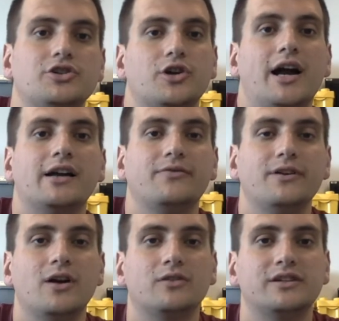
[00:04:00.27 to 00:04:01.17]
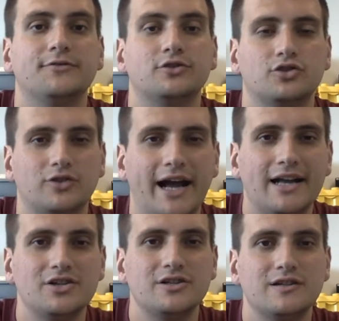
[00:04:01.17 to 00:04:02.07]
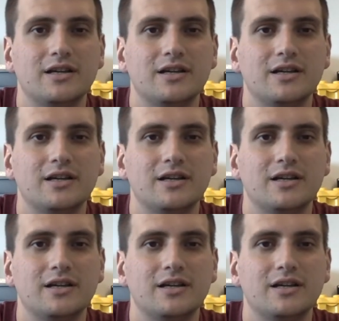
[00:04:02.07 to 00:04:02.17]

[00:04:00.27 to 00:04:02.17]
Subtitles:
trying to figure out different strategies to